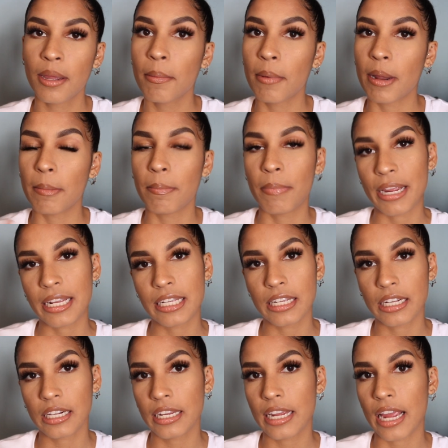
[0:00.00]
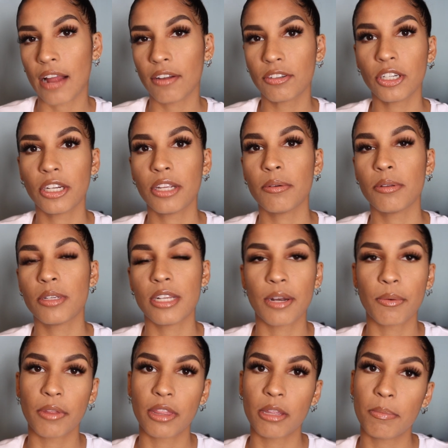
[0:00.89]
And basically after he was
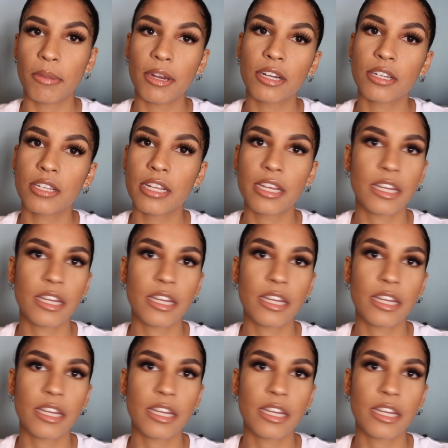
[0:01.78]
done with the piercing,